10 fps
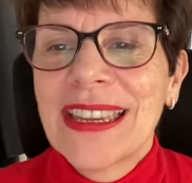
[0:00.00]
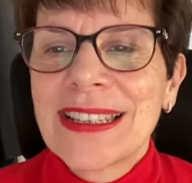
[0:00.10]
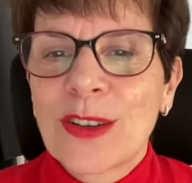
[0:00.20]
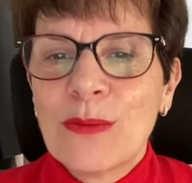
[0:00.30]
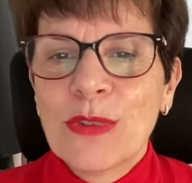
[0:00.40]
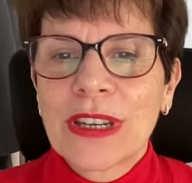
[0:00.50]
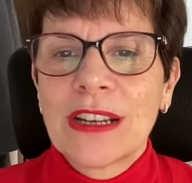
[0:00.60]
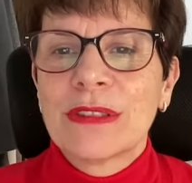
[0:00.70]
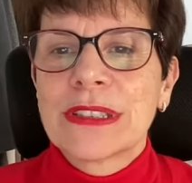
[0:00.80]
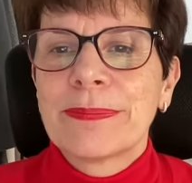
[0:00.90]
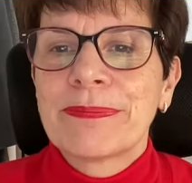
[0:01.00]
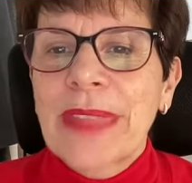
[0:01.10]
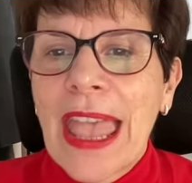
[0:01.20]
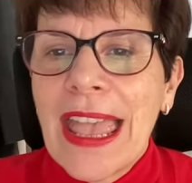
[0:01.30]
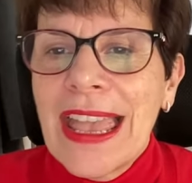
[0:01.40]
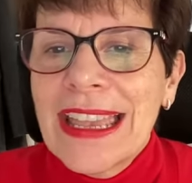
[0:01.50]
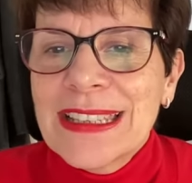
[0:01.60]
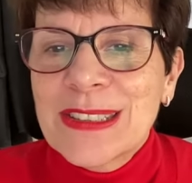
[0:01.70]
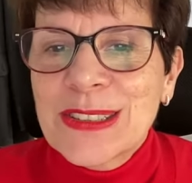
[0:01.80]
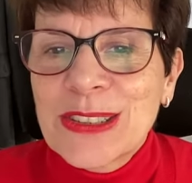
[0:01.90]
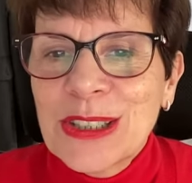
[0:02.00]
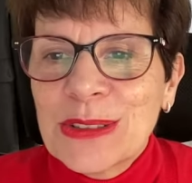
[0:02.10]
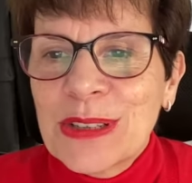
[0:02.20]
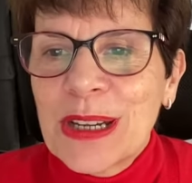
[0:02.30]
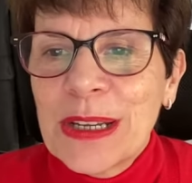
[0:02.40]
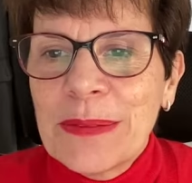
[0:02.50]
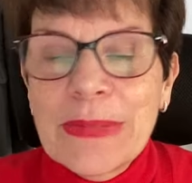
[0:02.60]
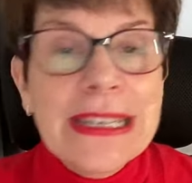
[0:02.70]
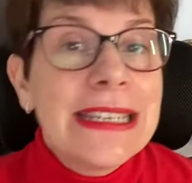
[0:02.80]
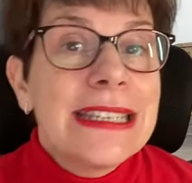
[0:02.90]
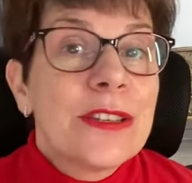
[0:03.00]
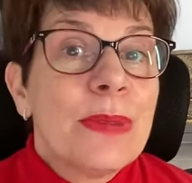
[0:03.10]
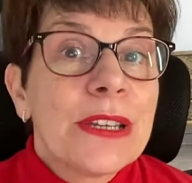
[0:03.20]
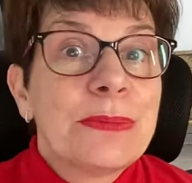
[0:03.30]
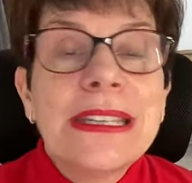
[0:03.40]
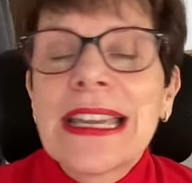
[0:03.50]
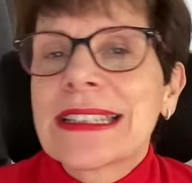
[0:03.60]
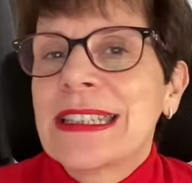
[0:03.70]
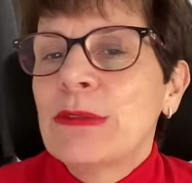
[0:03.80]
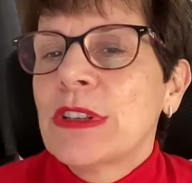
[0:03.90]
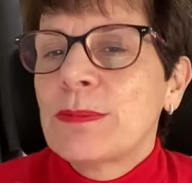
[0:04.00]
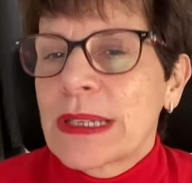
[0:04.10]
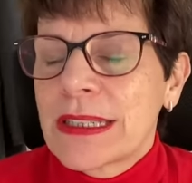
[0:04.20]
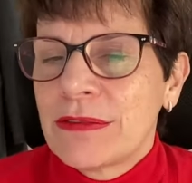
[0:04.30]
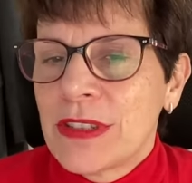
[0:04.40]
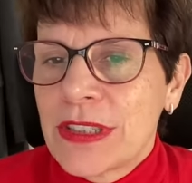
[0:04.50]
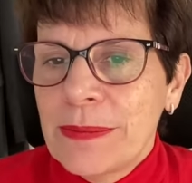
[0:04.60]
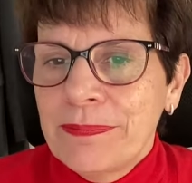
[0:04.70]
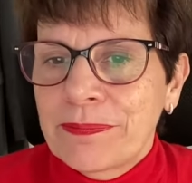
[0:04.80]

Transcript: it's homework. I love it. So um, it's about being active and not passive. You see.